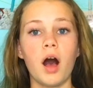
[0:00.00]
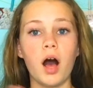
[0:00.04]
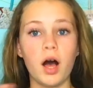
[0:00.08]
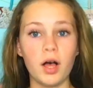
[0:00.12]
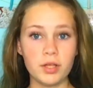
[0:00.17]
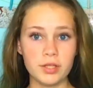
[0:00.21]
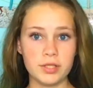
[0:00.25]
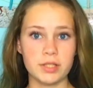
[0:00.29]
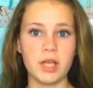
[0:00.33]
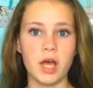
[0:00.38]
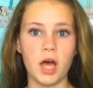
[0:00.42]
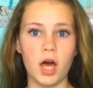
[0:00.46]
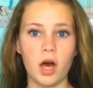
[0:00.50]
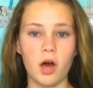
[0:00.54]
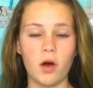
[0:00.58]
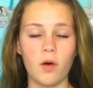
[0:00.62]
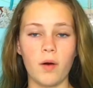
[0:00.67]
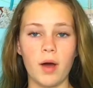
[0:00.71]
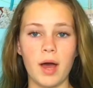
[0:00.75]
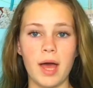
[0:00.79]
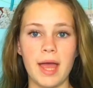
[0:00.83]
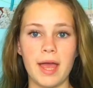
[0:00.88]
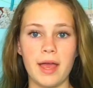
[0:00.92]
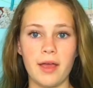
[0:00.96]
Also,
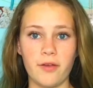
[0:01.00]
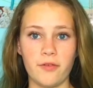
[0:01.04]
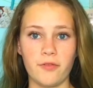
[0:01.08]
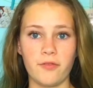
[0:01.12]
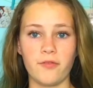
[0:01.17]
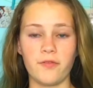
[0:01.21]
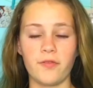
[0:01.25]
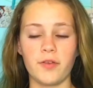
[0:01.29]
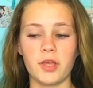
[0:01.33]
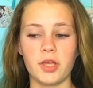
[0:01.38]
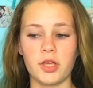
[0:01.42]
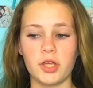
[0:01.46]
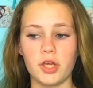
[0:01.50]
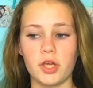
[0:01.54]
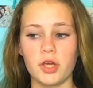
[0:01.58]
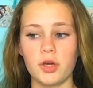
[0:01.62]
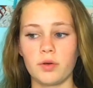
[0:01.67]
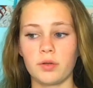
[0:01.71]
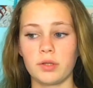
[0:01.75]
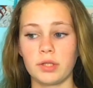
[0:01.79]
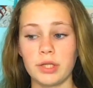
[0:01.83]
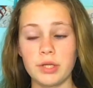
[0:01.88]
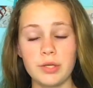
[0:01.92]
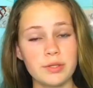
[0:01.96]
if
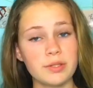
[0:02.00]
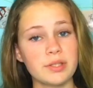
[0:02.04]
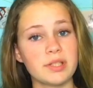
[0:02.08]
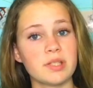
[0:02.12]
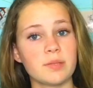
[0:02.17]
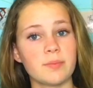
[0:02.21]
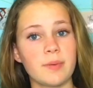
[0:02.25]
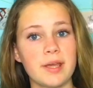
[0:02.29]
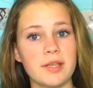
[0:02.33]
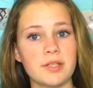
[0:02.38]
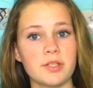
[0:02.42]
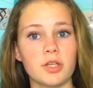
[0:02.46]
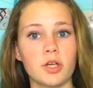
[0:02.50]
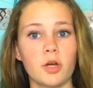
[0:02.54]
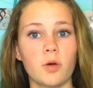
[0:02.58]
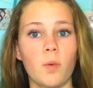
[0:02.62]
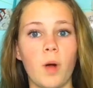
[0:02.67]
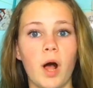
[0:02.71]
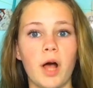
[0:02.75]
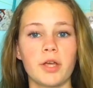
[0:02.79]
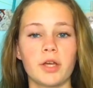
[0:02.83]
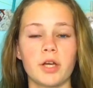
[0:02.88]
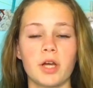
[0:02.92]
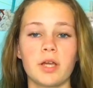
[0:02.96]
you lose a spacer
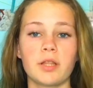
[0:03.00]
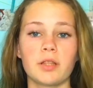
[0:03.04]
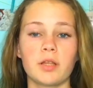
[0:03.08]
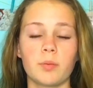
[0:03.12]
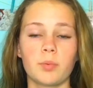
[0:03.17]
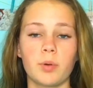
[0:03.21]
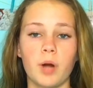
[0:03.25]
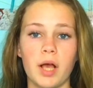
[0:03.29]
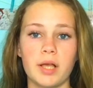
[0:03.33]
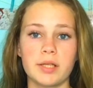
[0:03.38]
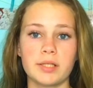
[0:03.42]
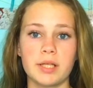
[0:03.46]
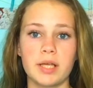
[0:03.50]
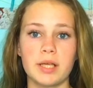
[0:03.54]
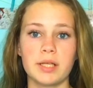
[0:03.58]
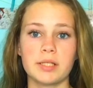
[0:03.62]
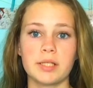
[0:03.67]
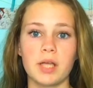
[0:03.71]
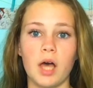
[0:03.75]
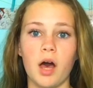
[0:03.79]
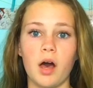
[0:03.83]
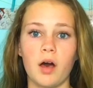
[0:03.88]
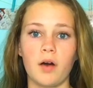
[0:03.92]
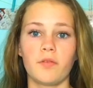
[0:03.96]
while you're in the
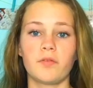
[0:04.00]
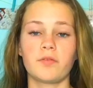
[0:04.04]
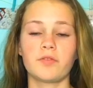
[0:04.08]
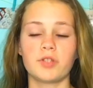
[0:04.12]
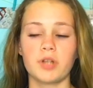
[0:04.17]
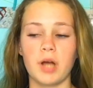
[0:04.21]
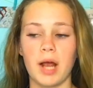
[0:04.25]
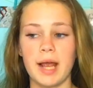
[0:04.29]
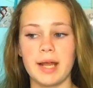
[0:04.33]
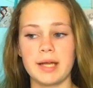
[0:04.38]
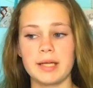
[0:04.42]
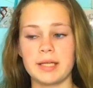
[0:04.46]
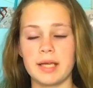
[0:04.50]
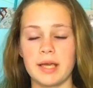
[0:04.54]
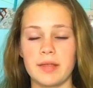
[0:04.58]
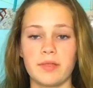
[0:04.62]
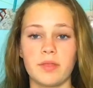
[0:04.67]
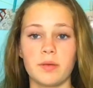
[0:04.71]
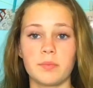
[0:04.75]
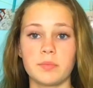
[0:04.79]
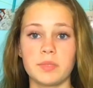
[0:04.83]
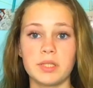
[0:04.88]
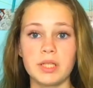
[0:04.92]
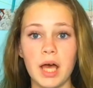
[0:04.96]
process of trying to get
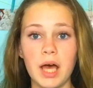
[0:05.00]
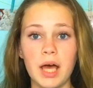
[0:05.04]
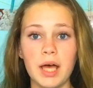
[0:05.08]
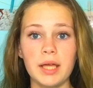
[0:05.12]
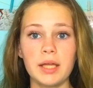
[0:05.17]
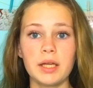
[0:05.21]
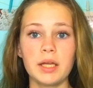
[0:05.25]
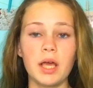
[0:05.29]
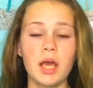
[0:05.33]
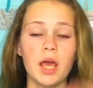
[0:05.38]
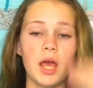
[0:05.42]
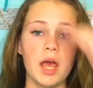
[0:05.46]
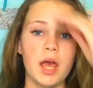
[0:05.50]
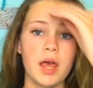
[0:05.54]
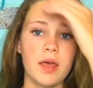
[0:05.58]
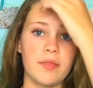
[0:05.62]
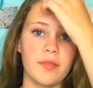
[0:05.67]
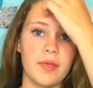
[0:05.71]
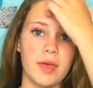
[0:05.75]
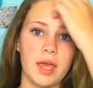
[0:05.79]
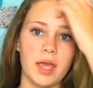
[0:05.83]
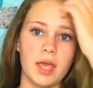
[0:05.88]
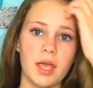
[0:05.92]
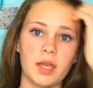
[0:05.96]
them done,
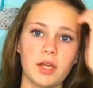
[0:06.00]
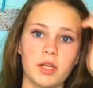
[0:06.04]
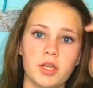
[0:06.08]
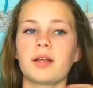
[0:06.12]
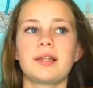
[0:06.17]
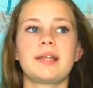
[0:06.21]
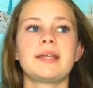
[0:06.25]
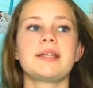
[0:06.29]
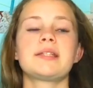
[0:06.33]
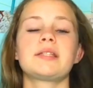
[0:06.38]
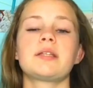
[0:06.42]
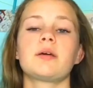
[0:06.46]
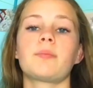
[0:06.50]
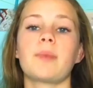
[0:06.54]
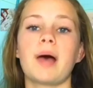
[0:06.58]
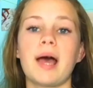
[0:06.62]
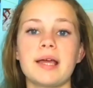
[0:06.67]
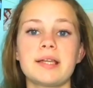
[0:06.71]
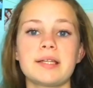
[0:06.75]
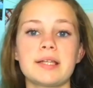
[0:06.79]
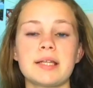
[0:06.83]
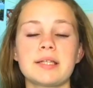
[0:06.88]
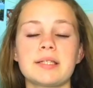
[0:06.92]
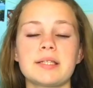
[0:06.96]
then at least at
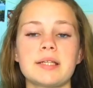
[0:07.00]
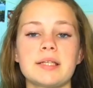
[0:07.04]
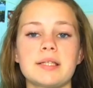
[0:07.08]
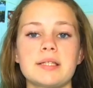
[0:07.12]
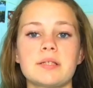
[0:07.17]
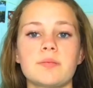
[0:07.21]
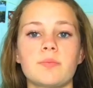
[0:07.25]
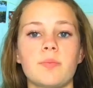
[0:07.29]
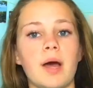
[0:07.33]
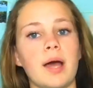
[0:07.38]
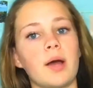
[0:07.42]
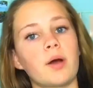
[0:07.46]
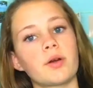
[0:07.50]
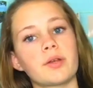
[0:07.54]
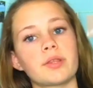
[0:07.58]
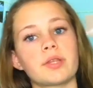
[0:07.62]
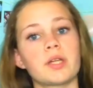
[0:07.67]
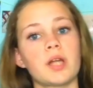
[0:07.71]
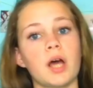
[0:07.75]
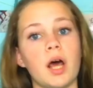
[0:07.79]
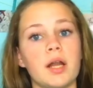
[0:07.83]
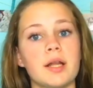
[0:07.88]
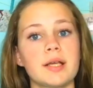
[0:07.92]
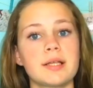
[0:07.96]
my dentist, my
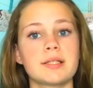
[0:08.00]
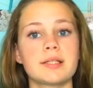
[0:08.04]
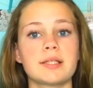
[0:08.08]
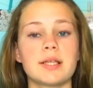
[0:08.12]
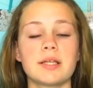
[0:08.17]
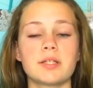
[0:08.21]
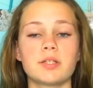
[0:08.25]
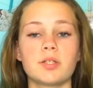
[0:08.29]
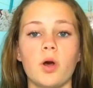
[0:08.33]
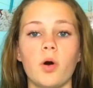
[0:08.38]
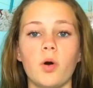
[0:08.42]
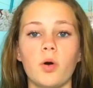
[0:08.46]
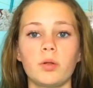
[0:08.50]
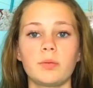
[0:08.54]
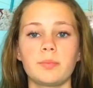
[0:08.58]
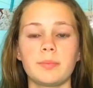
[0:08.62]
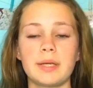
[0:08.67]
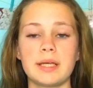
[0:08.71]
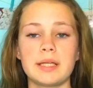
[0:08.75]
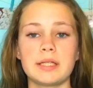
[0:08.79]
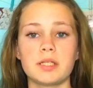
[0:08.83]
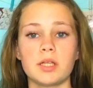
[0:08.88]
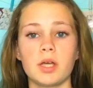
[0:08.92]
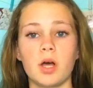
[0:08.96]
orthodontist, they told
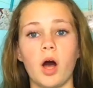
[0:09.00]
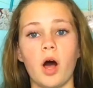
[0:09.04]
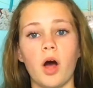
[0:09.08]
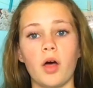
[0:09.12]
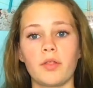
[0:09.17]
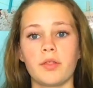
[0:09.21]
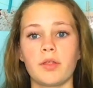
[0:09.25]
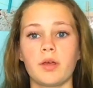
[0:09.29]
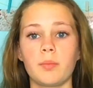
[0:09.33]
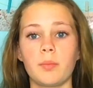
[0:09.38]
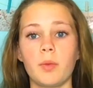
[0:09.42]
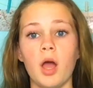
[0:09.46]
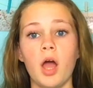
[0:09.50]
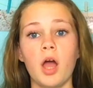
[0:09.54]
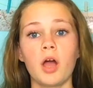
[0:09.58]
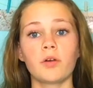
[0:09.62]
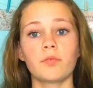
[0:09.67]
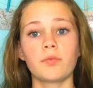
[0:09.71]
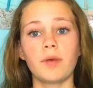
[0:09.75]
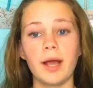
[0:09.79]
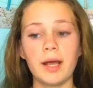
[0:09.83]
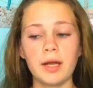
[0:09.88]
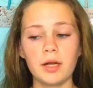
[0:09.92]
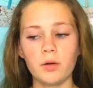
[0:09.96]
me to call them
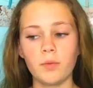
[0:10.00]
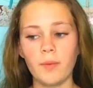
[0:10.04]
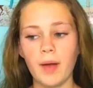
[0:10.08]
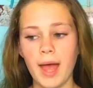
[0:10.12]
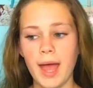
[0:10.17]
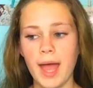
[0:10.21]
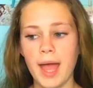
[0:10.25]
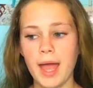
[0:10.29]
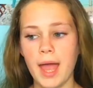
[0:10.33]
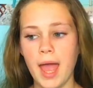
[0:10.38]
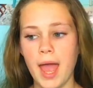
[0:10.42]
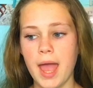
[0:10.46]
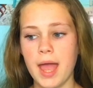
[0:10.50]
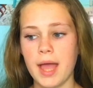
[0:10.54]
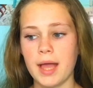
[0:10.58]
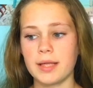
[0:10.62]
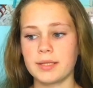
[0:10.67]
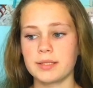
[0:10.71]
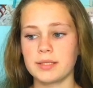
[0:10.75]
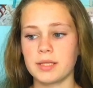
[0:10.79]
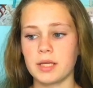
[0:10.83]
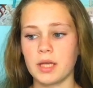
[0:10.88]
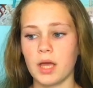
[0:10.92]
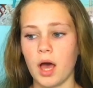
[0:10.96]
right away
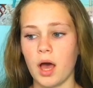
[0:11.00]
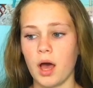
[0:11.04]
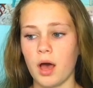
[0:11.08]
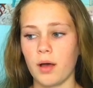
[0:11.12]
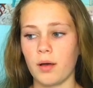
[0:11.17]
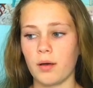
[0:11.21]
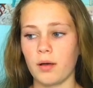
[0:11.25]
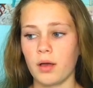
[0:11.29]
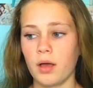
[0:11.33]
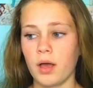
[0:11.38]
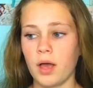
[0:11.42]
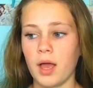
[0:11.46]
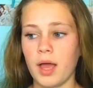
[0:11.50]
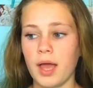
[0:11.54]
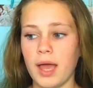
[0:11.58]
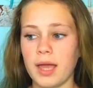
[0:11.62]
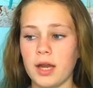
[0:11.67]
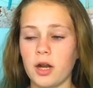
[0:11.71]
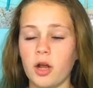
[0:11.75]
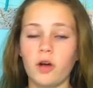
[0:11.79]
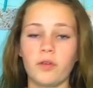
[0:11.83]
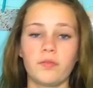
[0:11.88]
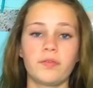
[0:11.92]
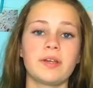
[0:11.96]
and to come,
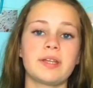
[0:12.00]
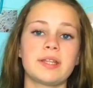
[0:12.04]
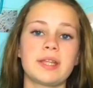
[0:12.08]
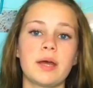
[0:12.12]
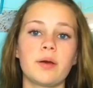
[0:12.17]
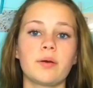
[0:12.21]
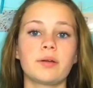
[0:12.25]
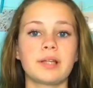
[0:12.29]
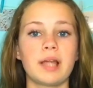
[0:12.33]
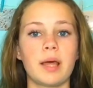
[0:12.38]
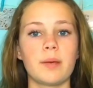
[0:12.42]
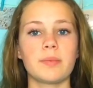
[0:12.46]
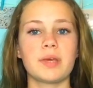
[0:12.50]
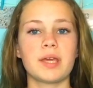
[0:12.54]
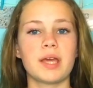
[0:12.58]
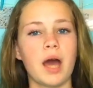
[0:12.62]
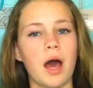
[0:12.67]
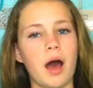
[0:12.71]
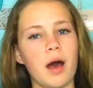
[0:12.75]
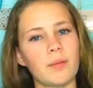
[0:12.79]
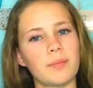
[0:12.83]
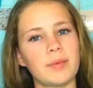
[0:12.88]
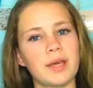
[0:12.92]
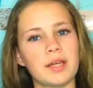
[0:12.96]
and hopefully they would let me
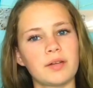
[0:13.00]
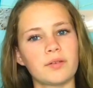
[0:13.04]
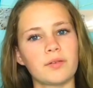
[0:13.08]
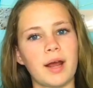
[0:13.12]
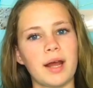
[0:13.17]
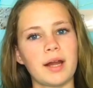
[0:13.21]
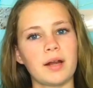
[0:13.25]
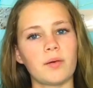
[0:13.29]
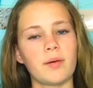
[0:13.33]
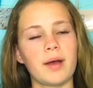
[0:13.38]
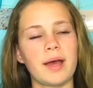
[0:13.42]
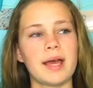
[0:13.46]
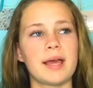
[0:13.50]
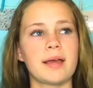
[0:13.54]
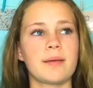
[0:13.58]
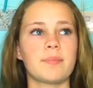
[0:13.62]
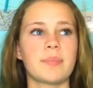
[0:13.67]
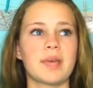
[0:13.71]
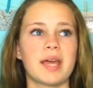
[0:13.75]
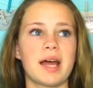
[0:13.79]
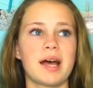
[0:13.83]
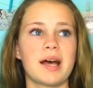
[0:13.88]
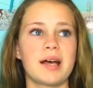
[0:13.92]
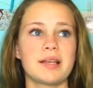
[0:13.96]
come in right away,
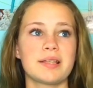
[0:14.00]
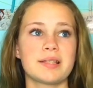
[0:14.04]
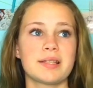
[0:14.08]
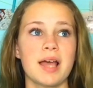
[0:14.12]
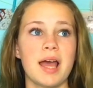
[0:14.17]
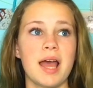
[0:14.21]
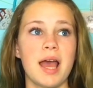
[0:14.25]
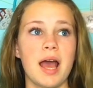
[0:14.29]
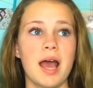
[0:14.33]
because